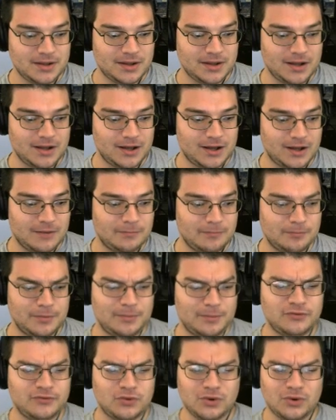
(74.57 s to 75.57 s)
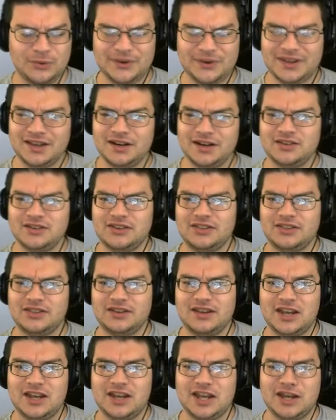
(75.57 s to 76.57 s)
But before we get into the
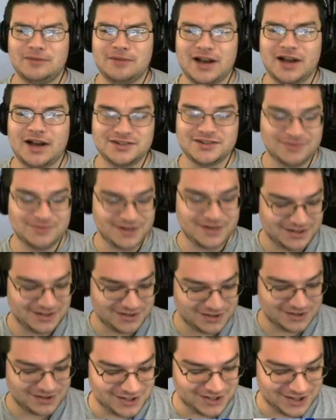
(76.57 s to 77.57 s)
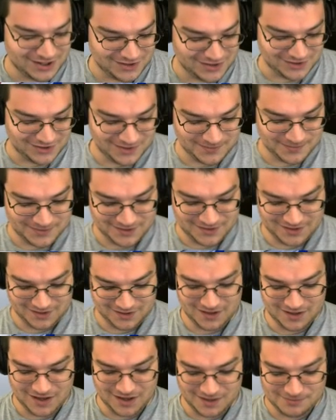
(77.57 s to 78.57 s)
game, I just wanted to share
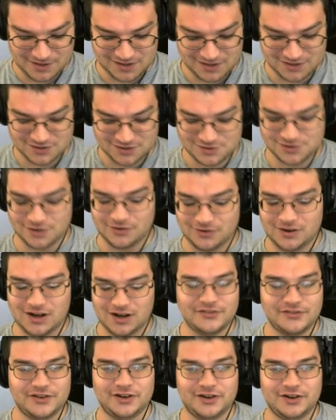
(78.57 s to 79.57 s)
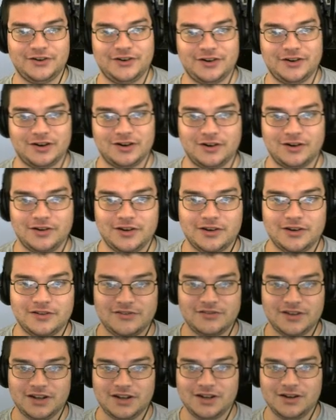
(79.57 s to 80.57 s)
something I meant to show off in an earlier
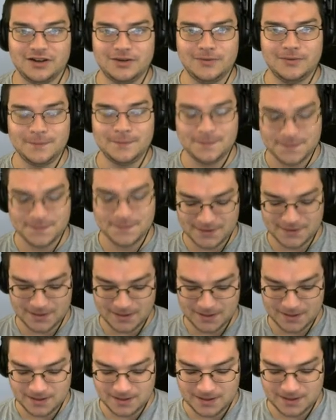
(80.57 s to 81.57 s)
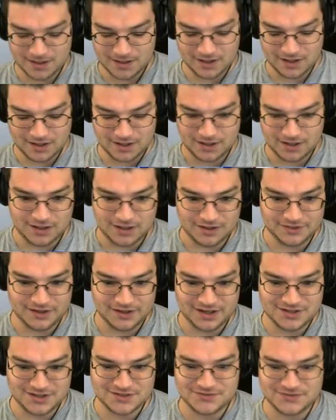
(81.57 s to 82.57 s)
video that
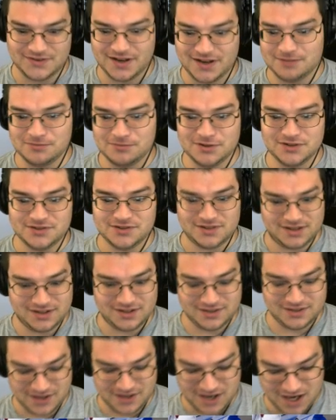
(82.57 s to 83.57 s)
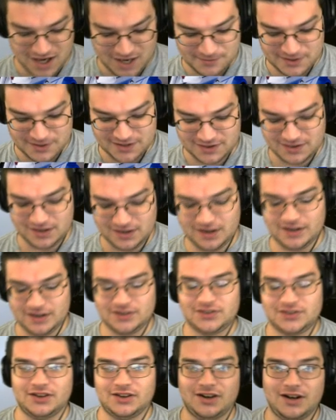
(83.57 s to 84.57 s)
I just find amusing. It's a comment that I
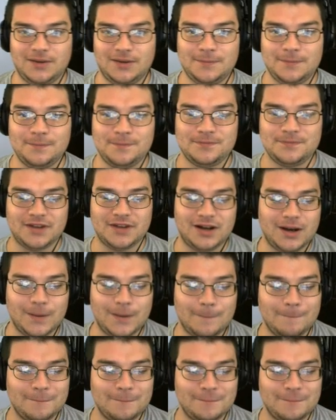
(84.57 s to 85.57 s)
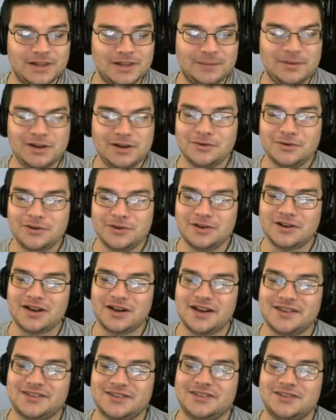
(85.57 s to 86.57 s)
saw. Let me know your
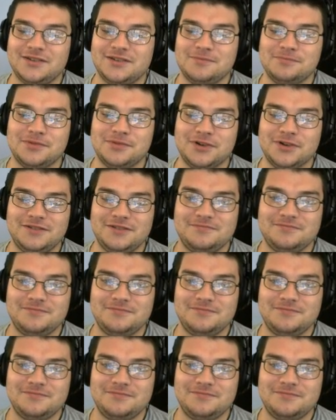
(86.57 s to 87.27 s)
guys' input.